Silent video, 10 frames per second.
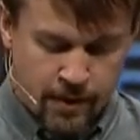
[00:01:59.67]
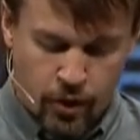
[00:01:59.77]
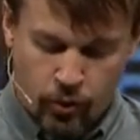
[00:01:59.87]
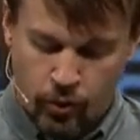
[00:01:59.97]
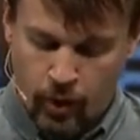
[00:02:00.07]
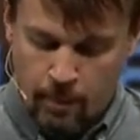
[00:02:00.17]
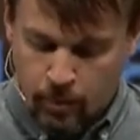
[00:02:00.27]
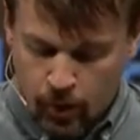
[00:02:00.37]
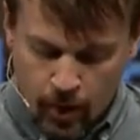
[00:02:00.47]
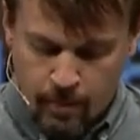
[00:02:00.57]
Don't
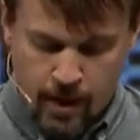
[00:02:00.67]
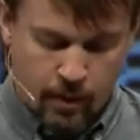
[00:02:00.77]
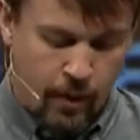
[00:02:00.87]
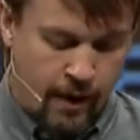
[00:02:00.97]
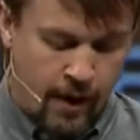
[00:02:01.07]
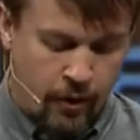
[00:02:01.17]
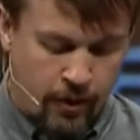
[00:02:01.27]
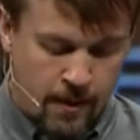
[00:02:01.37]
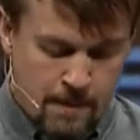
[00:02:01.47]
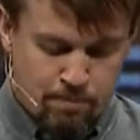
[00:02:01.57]
grumble among one
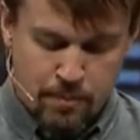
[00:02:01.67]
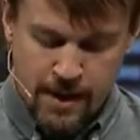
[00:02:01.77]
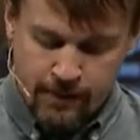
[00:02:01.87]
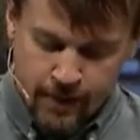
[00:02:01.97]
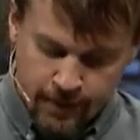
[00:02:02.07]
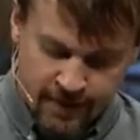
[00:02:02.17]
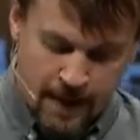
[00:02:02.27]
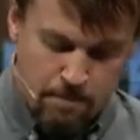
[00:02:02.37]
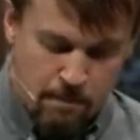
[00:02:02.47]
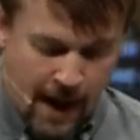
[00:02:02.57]
another. Be of the same